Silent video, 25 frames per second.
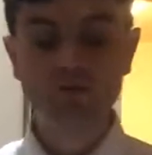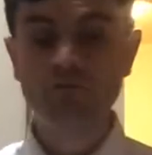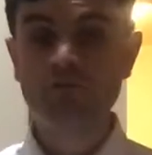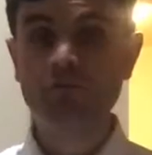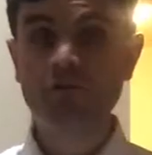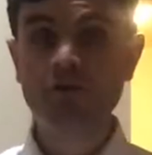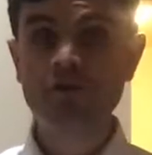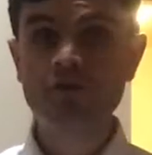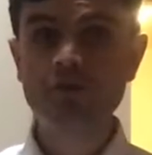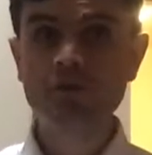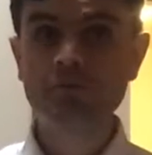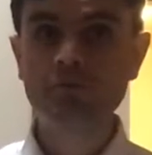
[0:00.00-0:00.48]

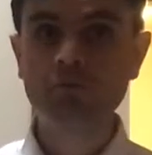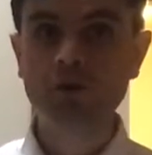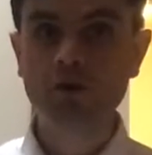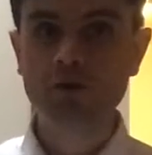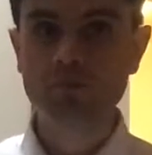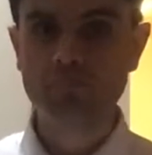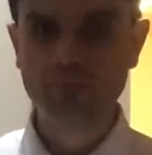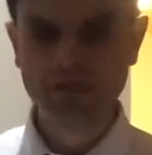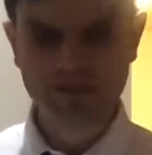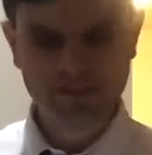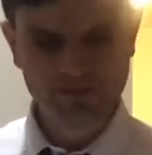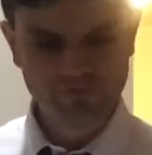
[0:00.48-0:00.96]

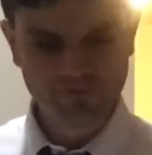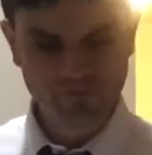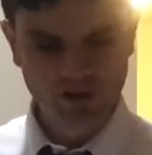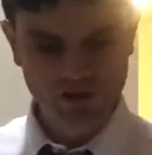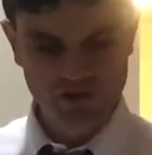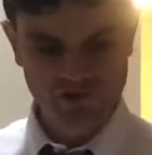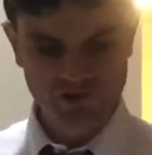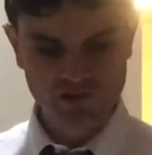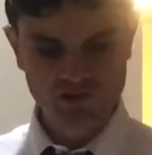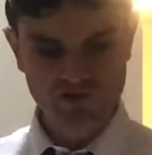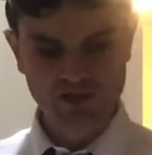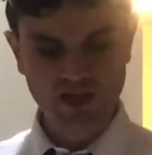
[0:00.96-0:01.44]
Furthermore, many
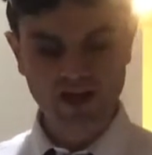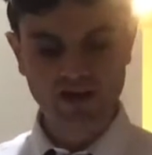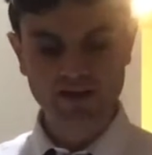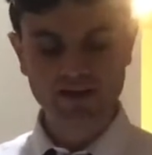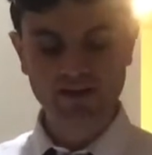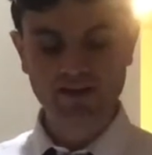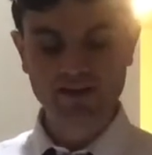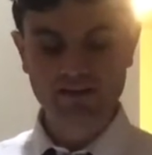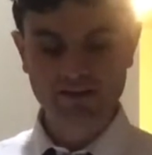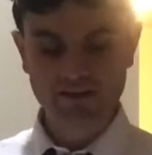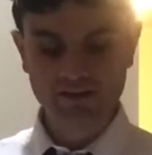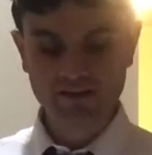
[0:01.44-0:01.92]
voices
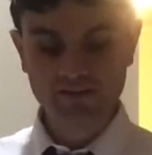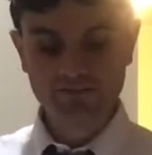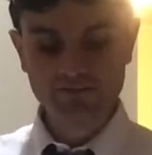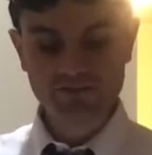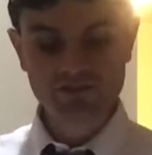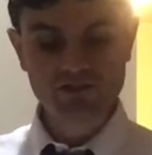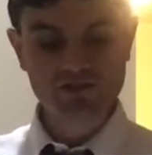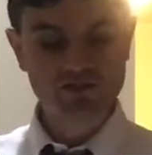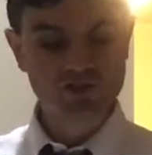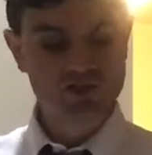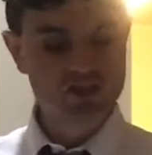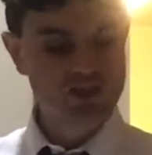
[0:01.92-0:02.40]
are
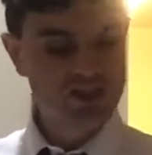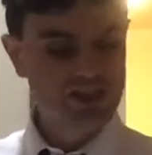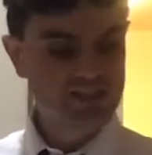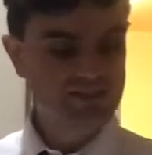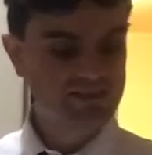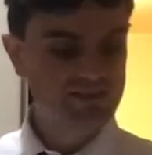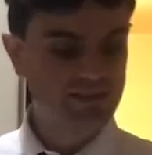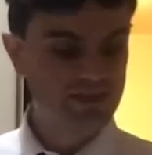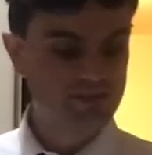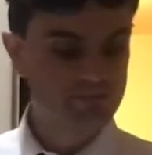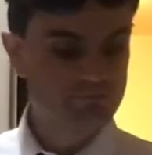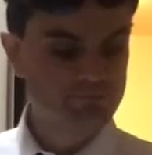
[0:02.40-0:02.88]
even
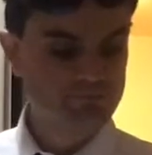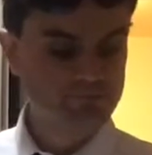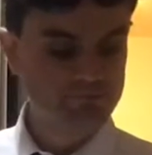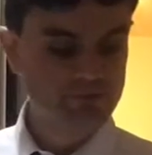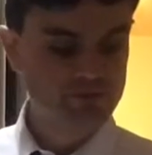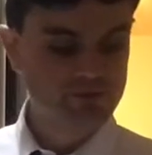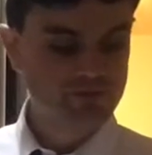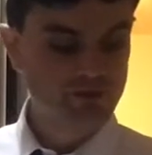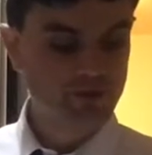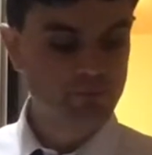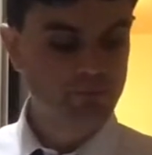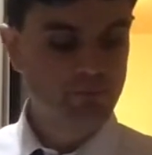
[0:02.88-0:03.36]
suggesting
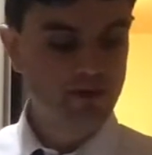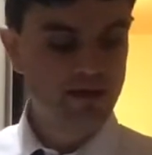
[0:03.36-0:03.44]
Mr.